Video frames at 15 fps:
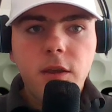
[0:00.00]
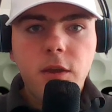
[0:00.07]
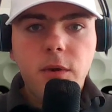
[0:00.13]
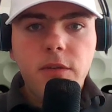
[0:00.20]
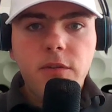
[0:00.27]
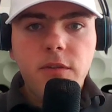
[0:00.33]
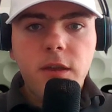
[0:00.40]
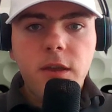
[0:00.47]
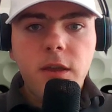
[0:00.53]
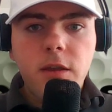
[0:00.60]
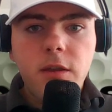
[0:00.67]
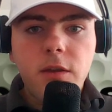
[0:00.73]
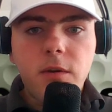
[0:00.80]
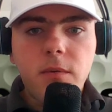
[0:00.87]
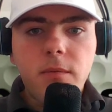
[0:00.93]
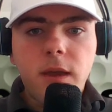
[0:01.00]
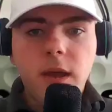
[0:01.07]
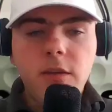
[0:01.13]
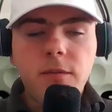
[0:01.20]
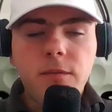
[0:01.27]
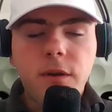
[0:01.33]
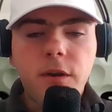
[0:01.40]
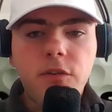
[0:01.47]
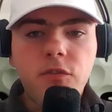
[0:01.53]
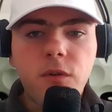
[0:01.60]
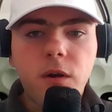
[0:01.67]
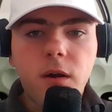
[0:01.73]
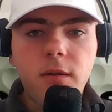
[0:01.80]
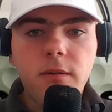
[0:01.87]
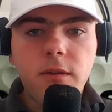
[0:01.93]
USC, has a very
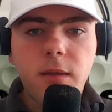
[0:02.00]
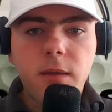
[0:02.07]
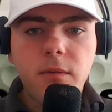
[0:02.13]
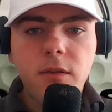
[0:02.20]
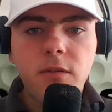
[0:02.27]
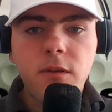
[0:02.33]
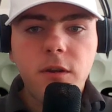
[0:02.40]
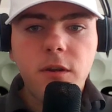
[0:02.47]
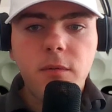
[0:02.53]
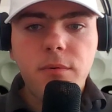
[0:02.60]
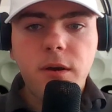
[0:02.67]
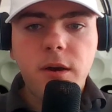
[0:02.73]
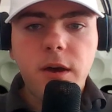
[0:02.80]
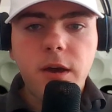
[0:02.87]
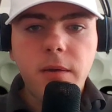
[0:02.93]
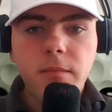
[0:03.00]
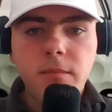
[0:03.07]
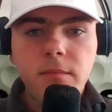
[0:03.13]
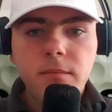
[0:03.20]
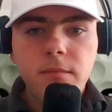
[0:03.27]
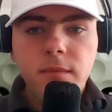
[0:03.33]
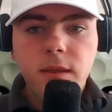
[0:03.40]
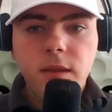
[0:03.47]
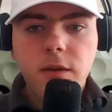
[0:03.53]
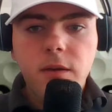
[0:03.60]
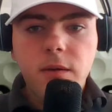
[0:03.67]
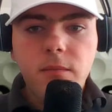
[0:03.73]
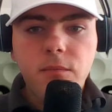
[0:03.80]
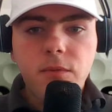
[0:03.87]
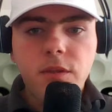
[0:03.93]
strong team this year, but
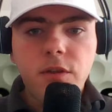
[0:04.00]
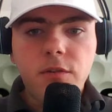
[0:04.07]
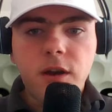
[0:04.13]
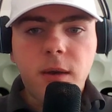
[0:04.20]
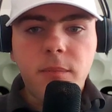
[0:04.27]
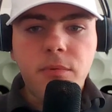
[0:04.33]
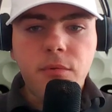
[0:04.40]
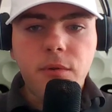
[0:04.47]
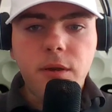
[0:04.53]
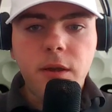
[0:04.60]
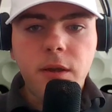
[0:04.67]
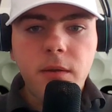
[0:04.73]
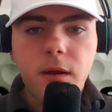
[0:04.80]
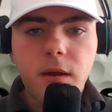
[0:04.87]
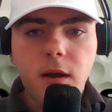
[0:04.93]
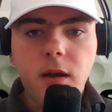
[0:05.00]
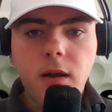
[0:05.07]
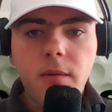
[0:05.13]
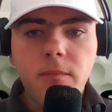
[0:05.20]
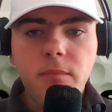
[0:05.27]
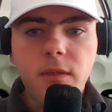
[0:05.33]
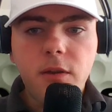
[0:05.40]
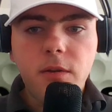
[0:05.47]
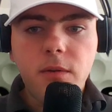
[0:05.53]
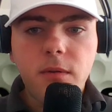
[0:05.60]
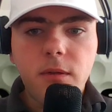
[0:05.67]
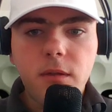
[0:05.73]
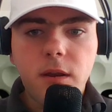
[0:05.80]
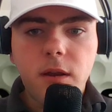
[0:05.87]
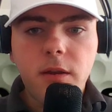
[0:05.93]
with their top three, a
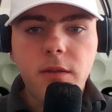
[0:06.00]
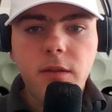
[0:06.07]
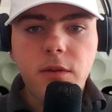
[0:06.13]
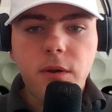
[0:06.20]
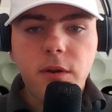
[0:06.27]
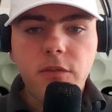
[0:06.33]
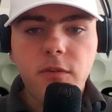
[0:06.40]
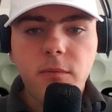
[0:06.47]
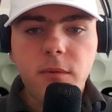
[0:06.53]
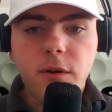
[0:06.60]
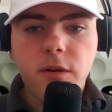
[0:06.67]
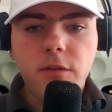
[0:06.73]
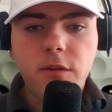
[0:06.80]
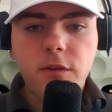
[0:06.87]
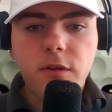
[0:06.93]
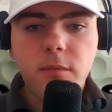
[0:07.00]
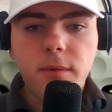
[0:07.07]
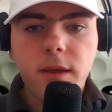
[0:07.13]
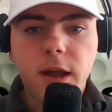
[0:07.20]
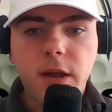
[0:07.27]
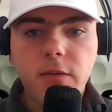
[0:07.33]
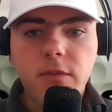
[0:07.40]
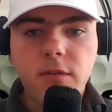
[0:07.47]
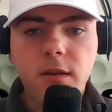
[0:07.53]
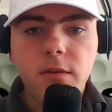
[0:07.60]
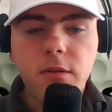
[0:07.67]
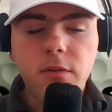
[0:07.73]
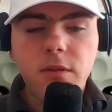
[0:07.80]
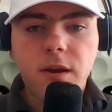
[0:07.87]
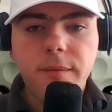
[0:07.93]
lot of their question marks are going to be outside
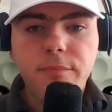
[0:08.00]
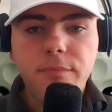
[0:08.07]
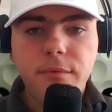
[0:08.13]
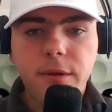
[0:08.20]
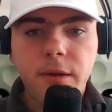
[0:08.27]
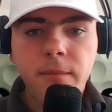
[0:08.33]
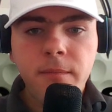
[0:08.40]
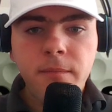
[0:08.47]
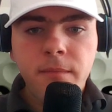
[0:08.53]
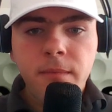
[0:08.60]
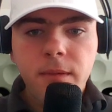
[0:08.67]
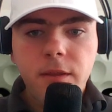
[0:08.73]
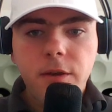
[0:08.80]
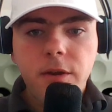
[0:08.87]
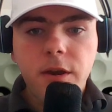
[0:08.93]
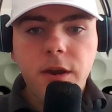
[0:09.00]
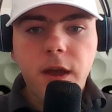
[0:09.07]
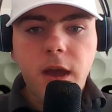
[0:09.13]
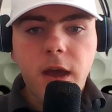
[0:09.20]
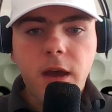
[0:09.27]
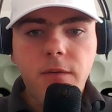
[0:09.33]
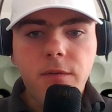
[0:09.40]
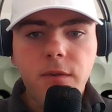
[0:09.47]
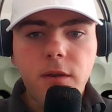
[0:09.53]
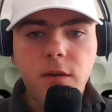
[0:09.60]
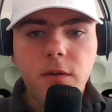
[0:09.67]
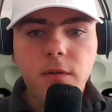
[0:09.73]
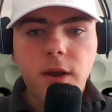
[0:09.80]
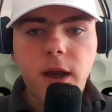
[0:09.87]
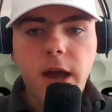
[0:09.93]
of their top three. They're going to have,
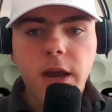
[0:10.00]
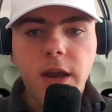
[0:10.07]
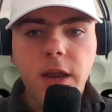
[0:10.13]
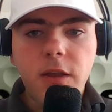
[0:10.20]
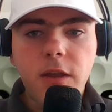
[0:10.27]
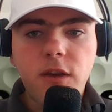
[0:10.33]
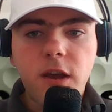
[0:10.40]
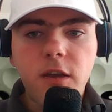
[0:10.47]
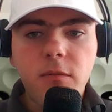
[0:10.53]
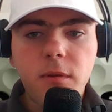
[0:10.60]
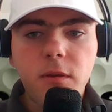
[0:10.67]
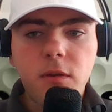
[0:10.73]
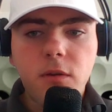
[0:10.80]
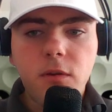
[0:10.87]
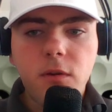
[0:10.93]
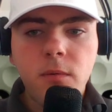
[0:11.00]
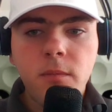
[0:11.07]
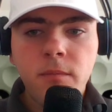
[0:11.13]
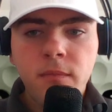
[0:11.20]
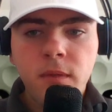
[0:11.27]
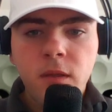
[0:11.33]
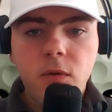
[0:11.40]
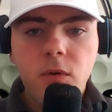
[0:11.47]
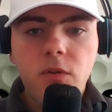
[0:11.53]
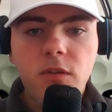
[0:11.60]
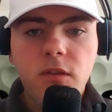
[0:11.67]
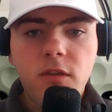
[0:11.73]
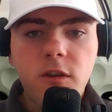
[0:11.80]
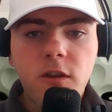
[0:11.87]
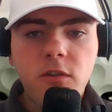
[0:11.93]
they're adding in Jasmine Koo, who
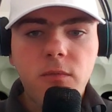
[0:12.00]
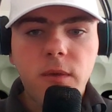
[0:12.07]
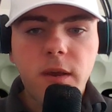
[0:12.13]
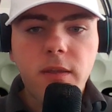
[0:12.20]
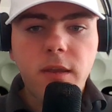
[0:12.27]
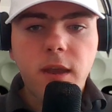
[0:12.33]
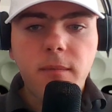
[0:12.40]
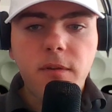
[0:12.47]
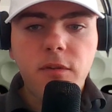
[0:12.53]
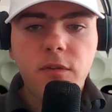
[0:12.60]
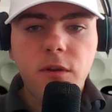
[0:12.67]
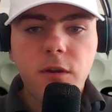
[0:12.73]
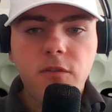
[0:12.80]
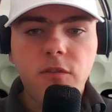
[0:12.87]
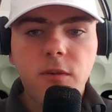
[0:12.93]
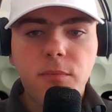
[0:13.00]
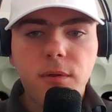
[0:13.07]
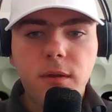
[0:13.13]
is the 6th ranked amateur.